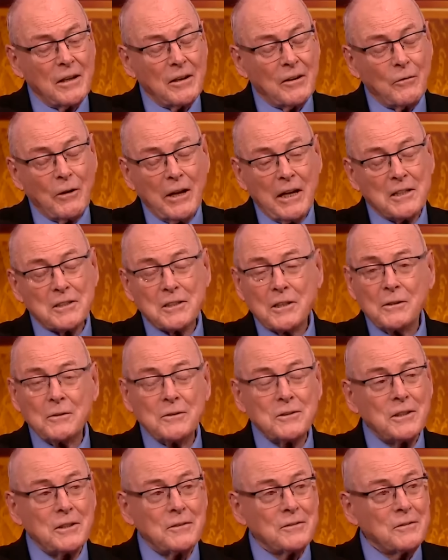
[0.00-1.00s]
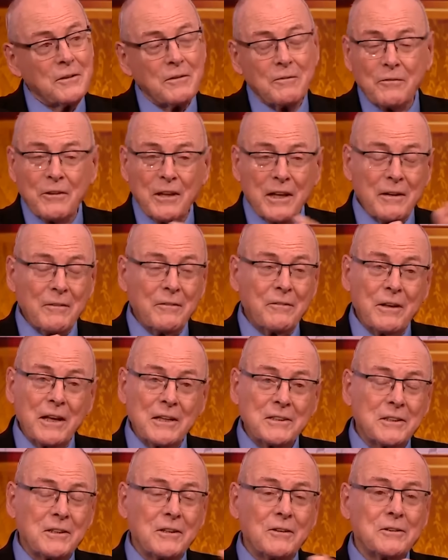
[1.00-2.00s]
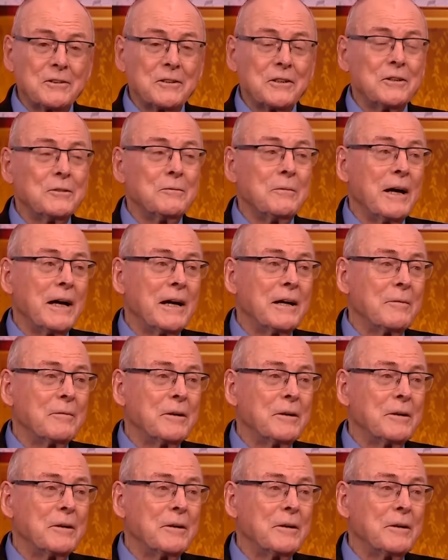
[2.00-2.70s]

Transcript: great exclusives. And thanks a lot to you, Matt.